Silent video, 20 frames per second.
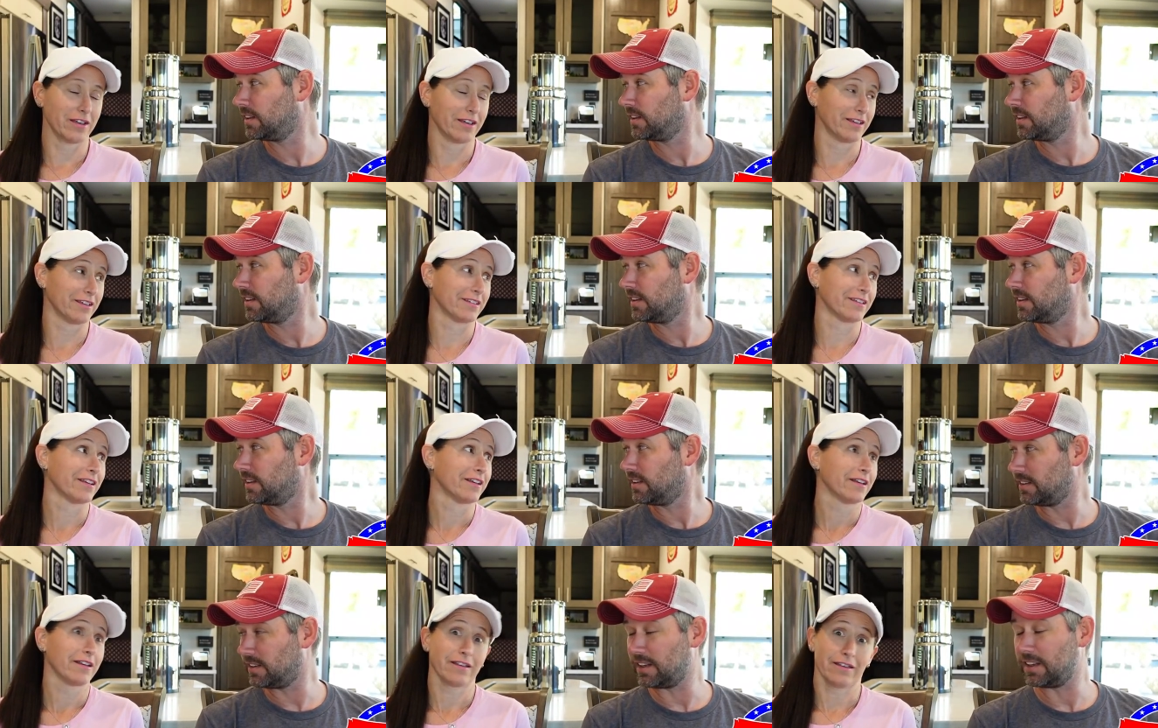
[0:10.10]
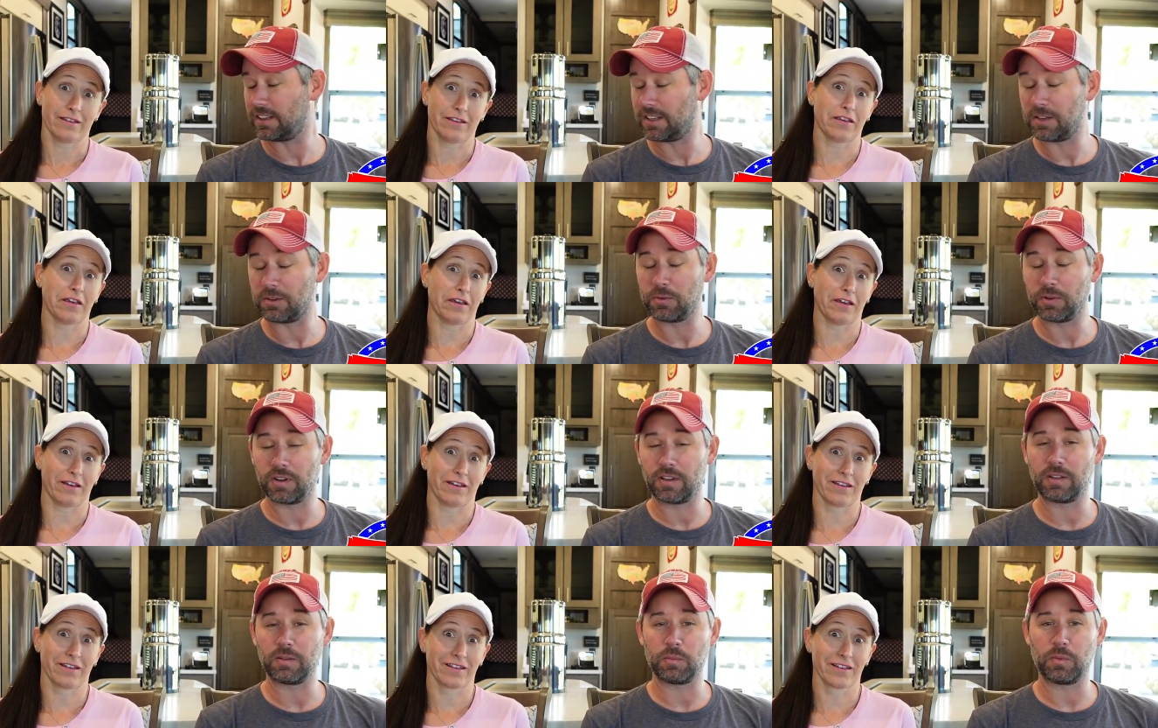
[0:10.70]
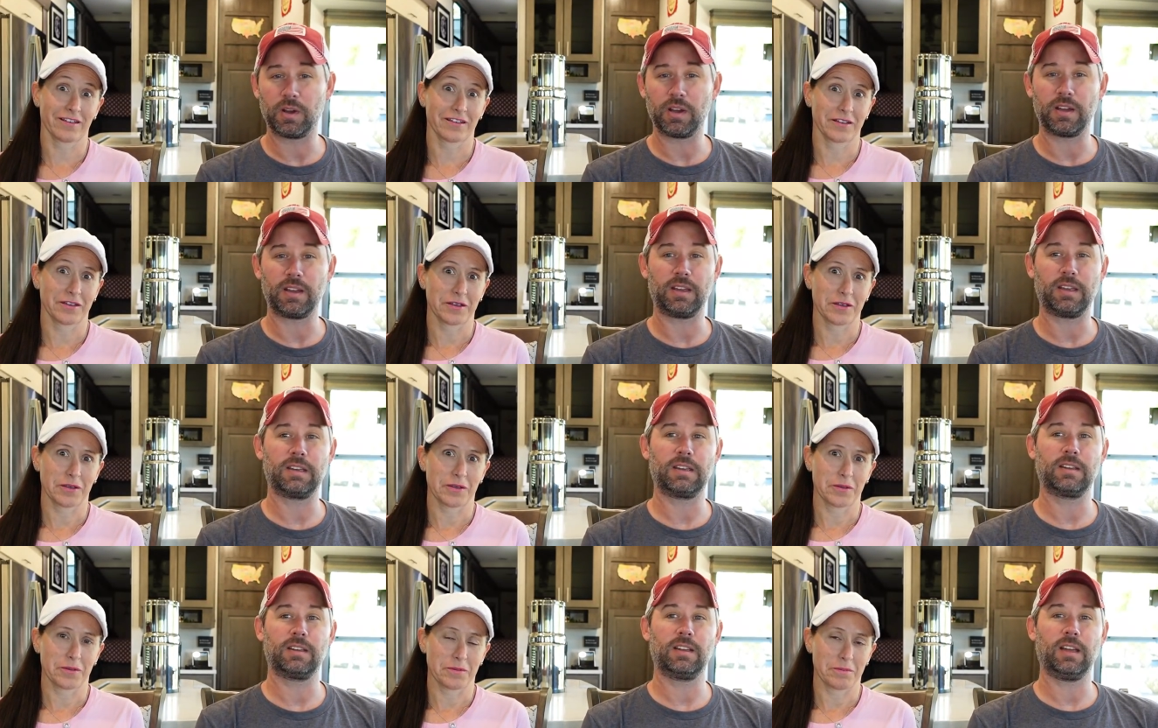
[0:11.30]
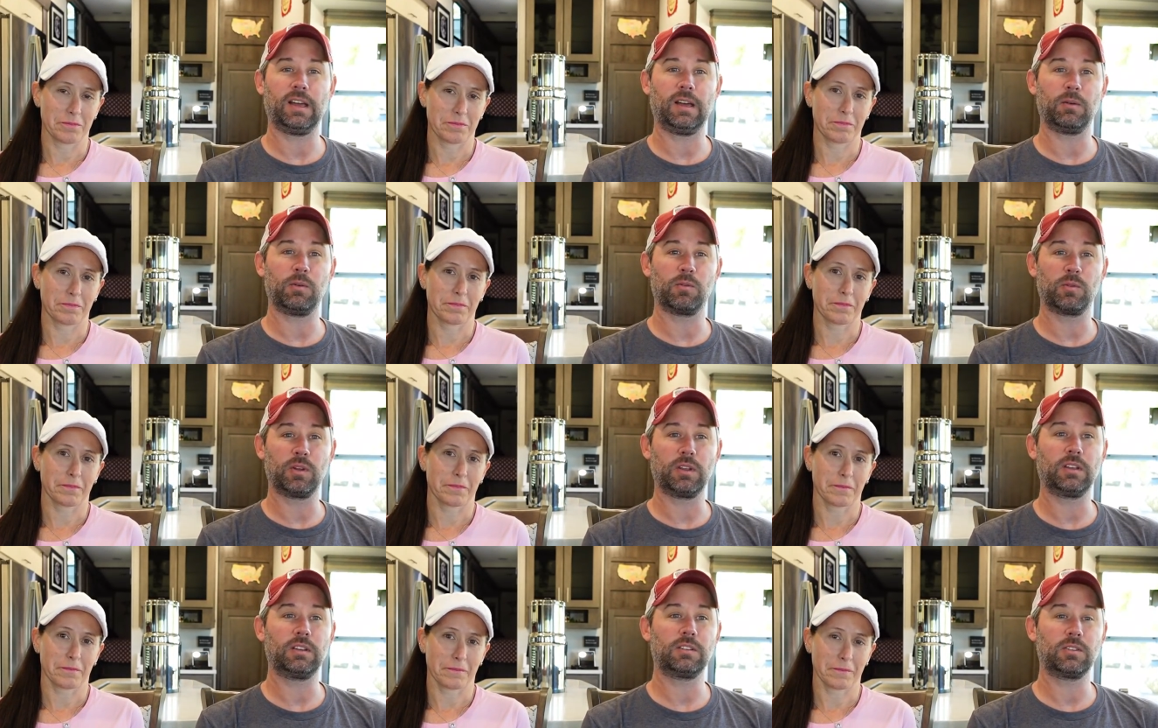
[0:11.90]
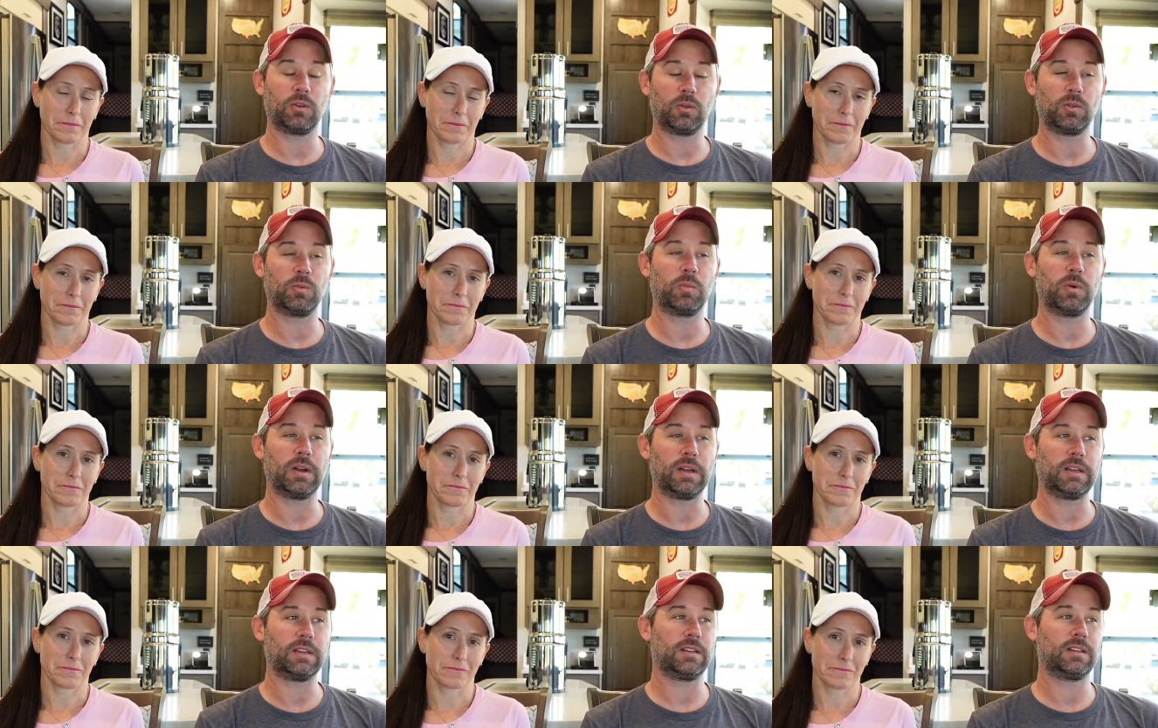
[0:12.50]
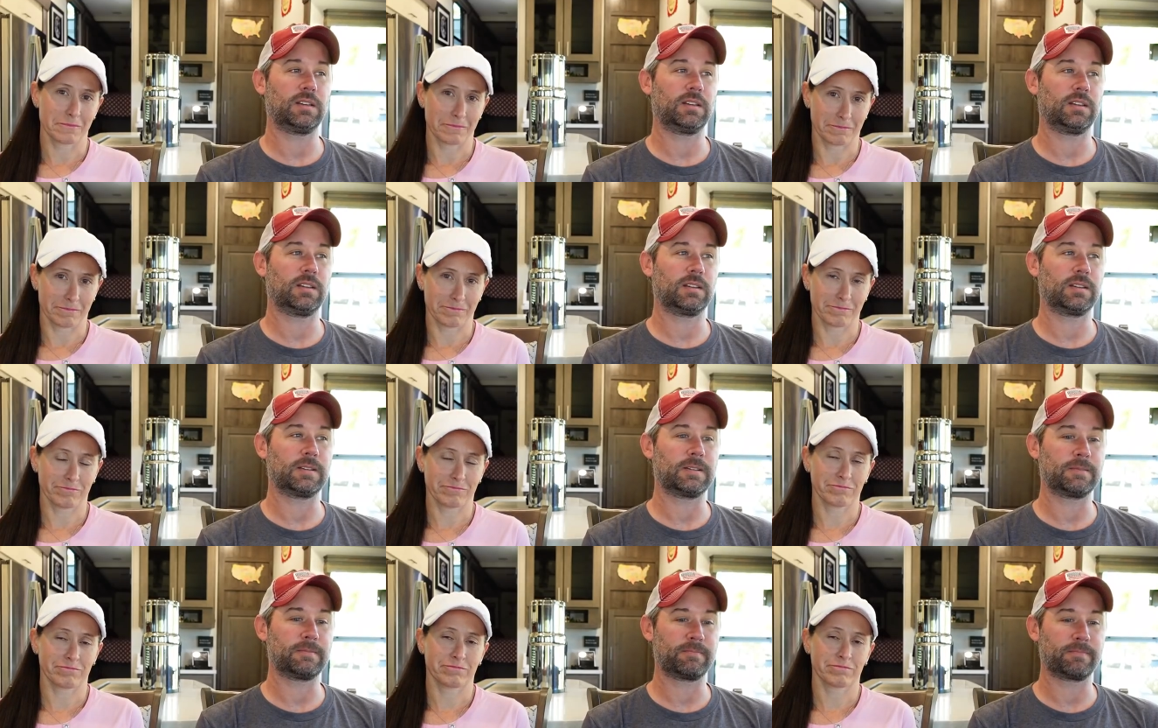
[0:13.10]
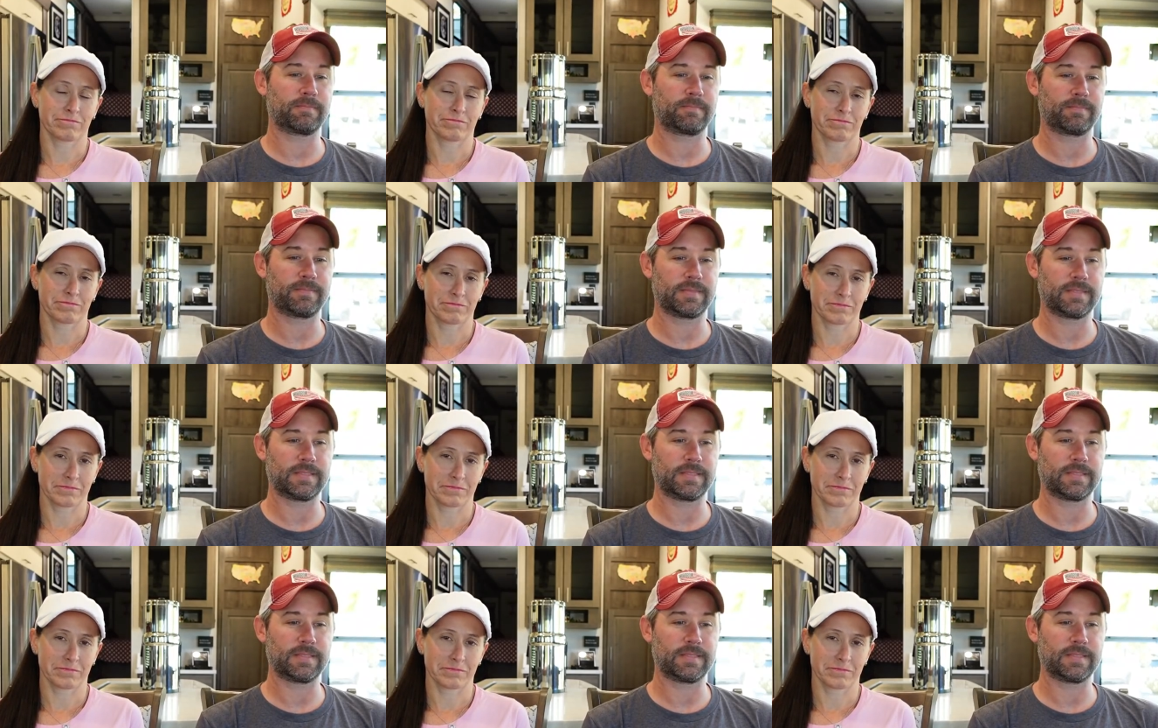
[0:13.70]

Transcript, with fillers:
Speaker 1: did get rid of the bike. We really sold the bike. Man,